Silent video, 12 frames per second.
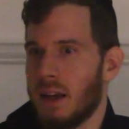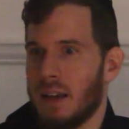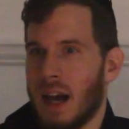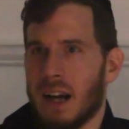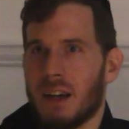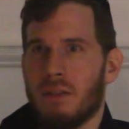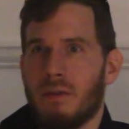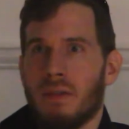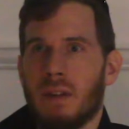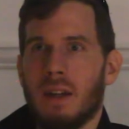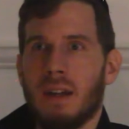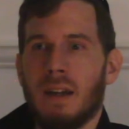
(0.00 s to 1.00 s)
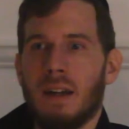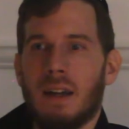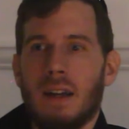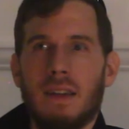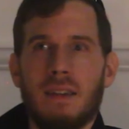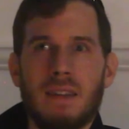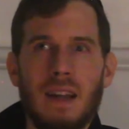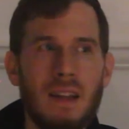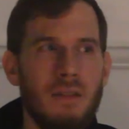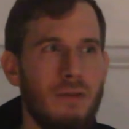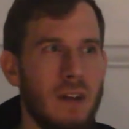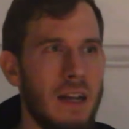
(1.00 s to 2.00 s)
Yaakov is still
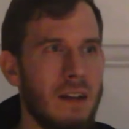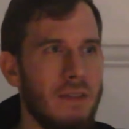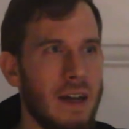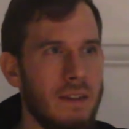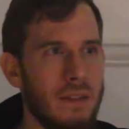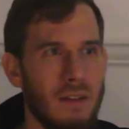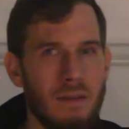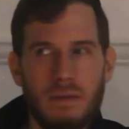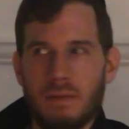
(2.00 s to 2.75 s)
afraid of Esau.